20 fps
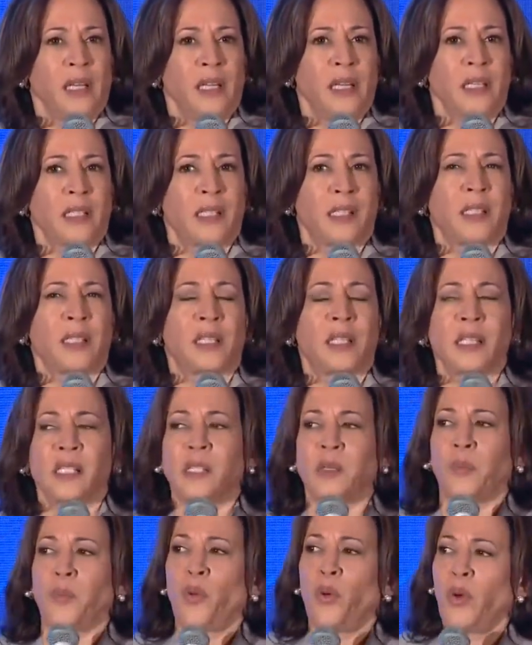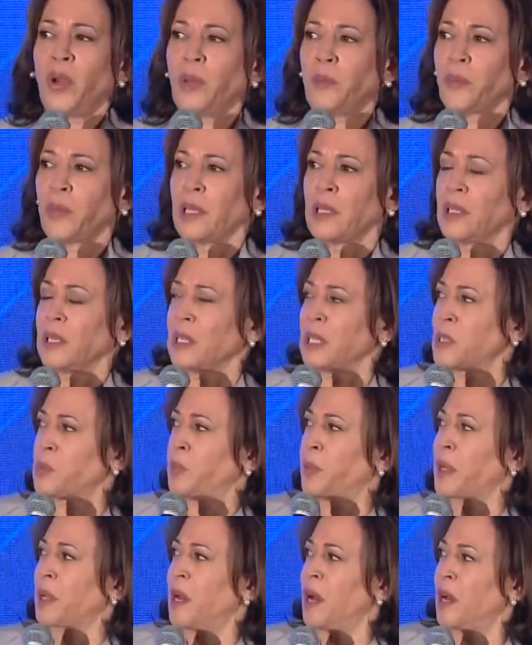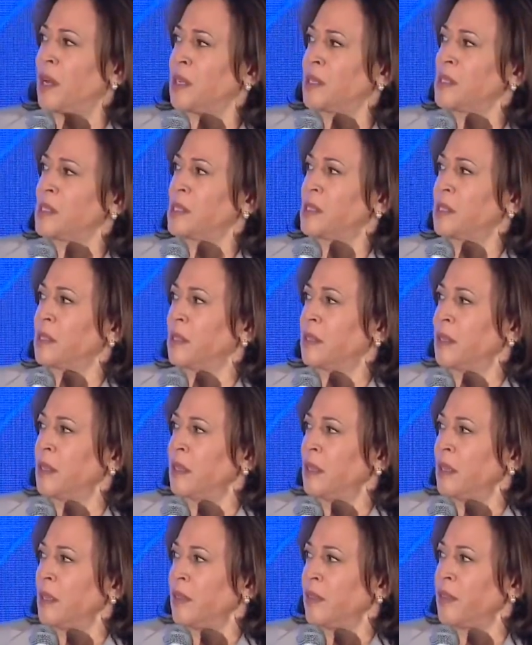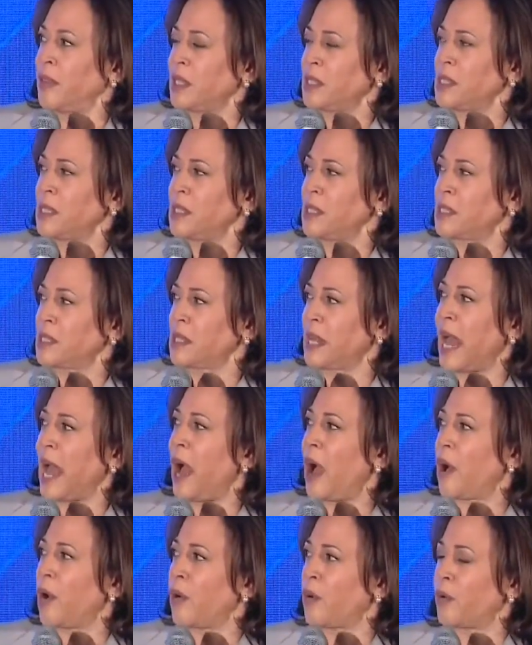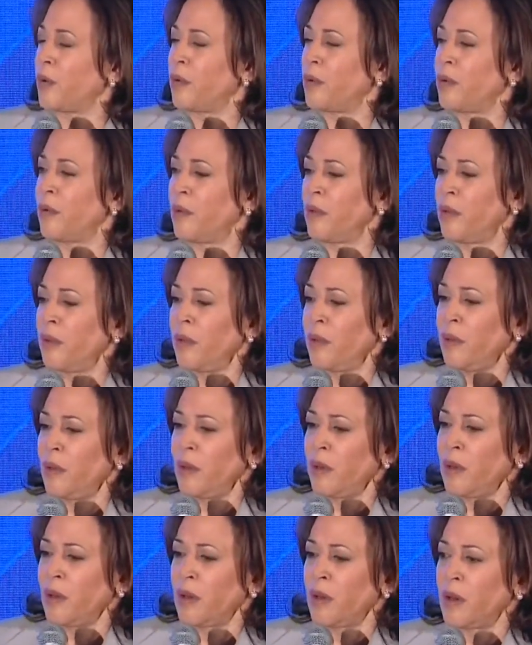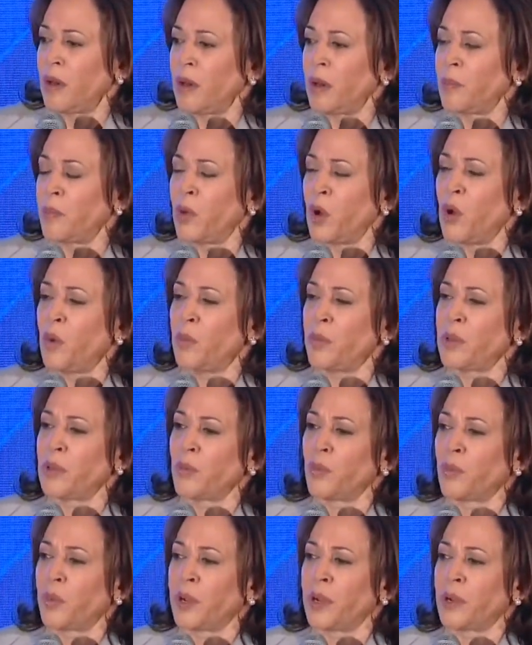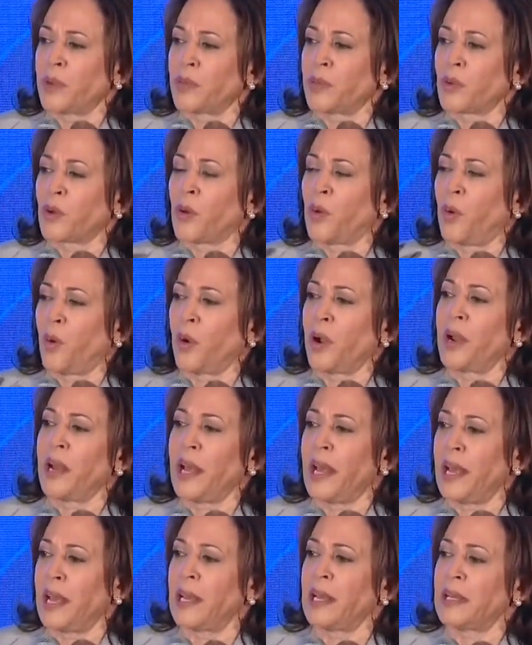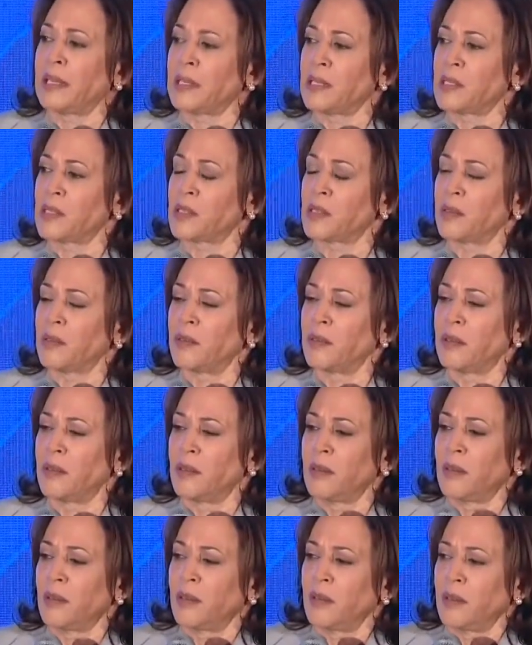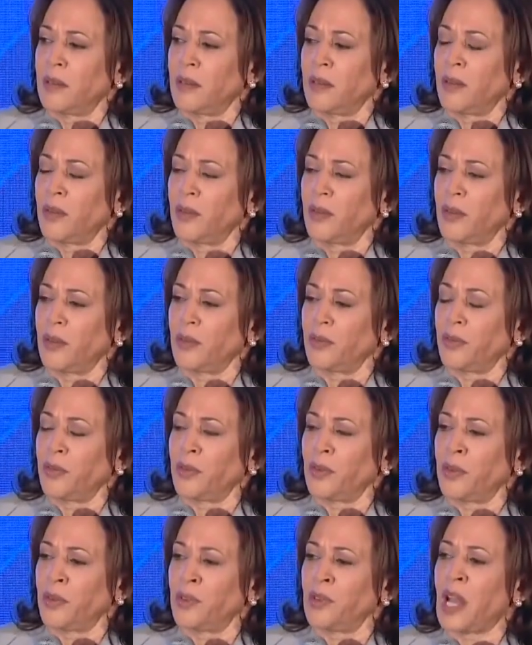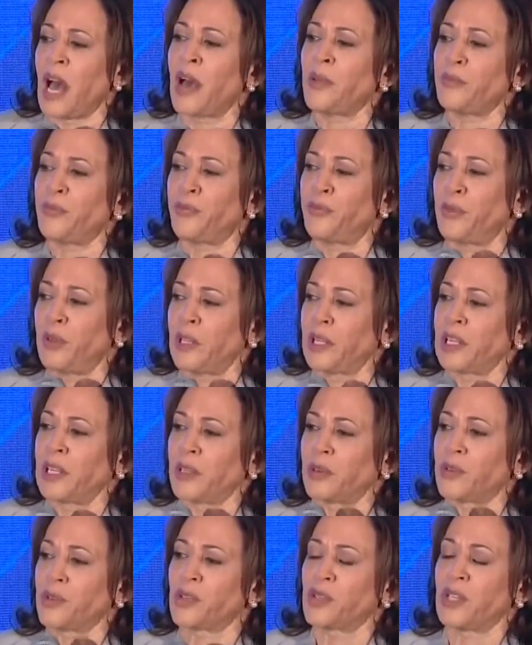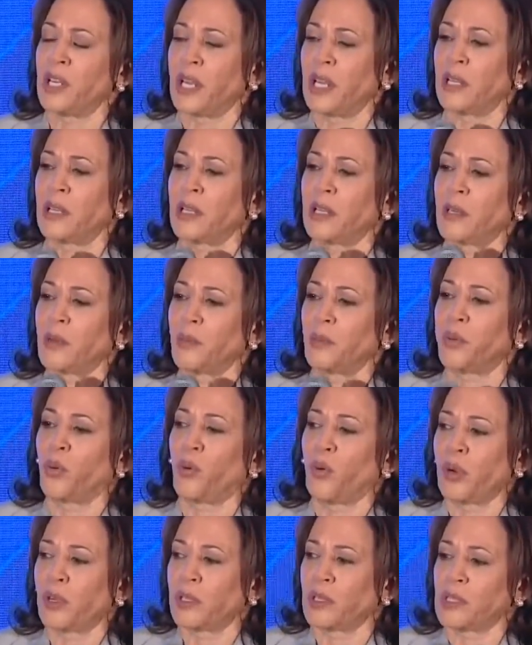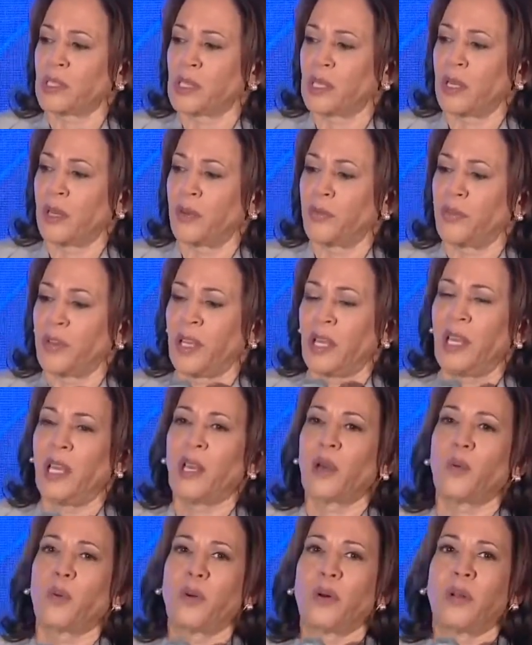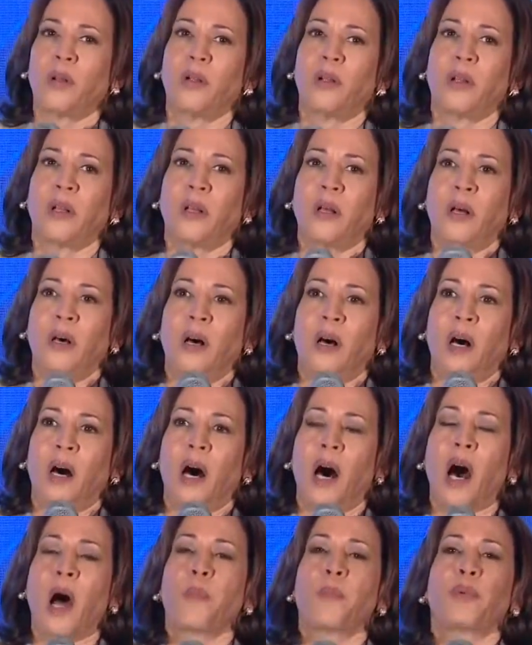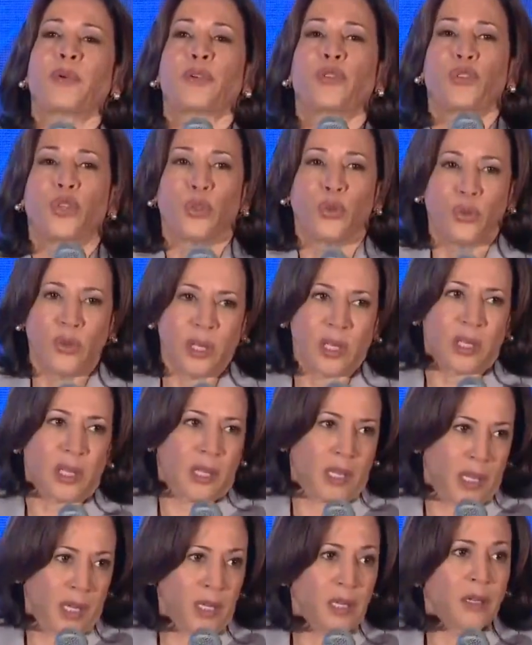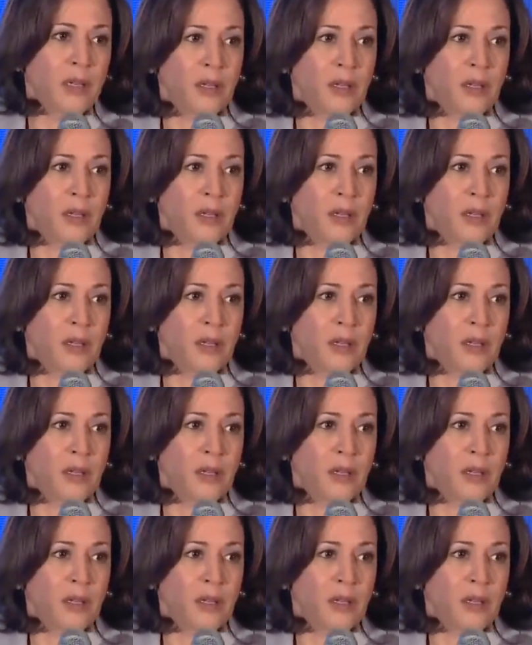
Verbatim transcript: is the disappointment is because this is now a moment where the court has not fully understand the importance of equal opportunity